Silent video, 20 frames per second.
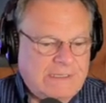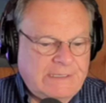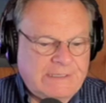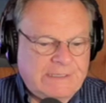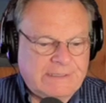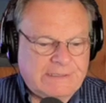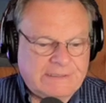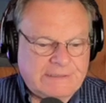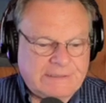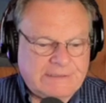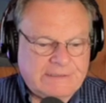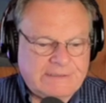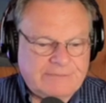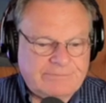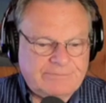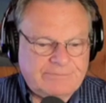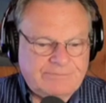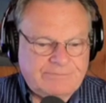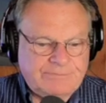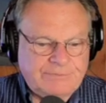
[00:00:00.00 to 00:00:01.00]

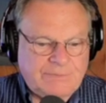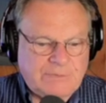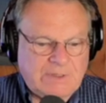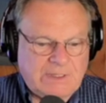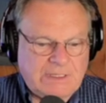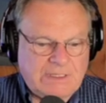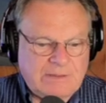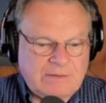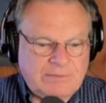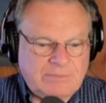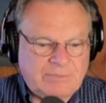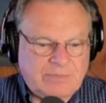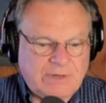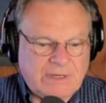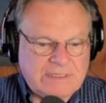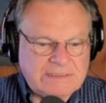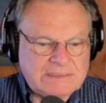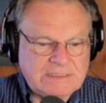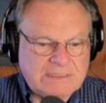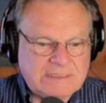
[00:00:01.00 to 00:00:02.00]
The
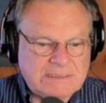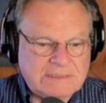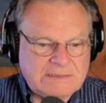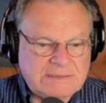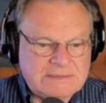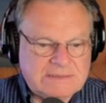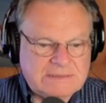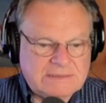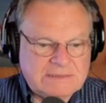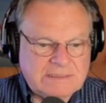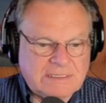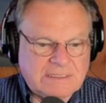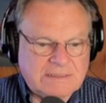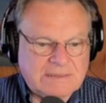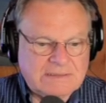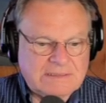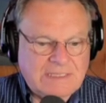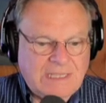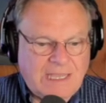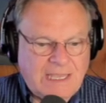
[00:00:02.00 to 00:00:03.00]
president's
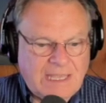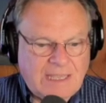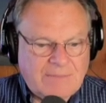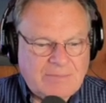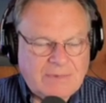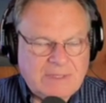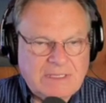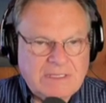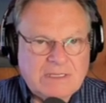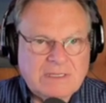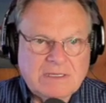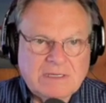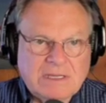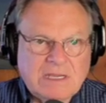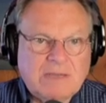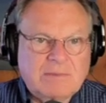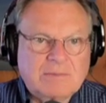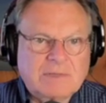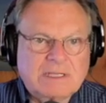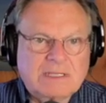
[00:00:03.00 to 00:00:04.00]
top
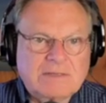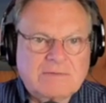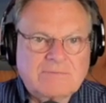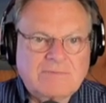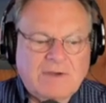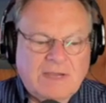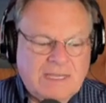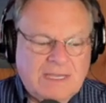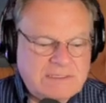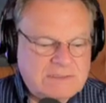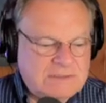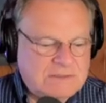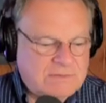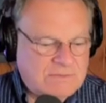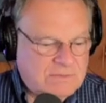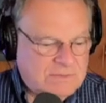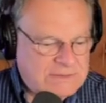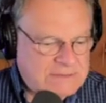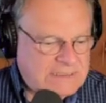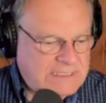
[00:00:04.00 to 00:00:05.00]
economic advisor
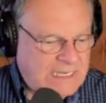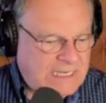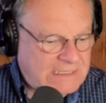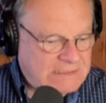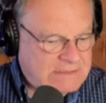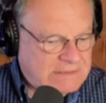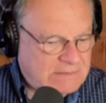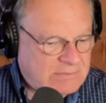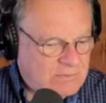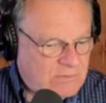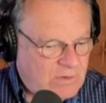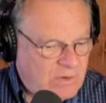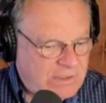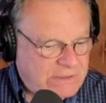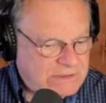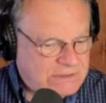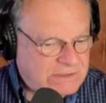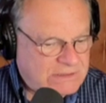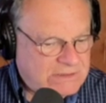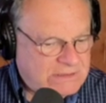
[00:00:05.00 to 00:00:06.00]
was asked some
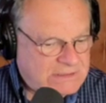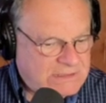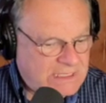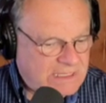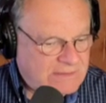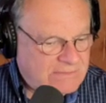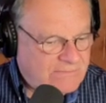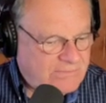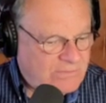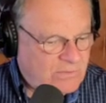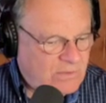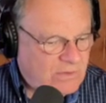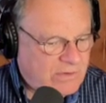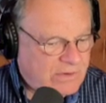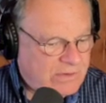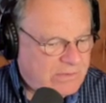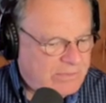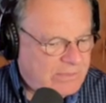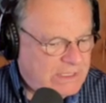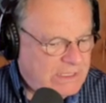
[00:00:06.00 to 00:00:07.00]
questions at a
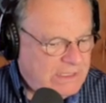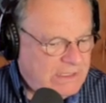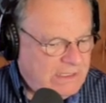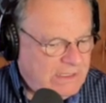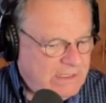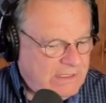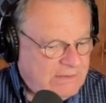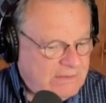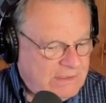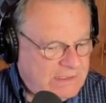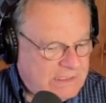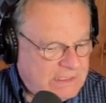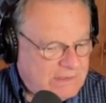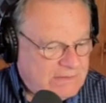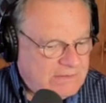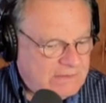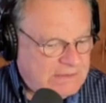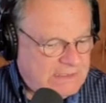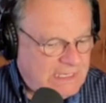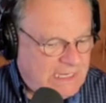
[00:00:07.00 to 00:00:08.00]
forum the
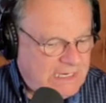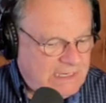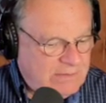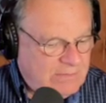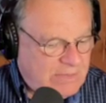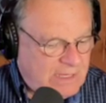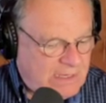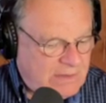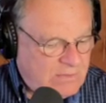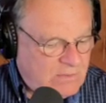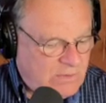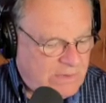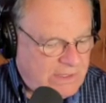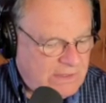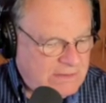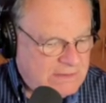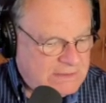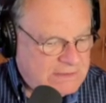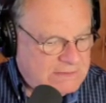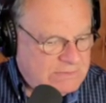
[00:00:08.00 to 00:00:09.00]
other day about
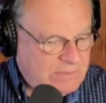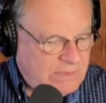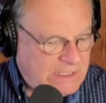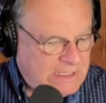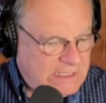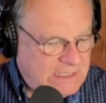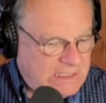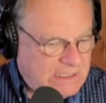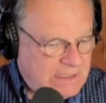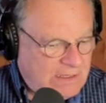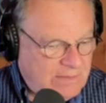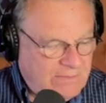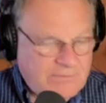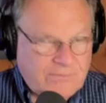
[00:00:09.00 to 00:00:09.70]
where does money come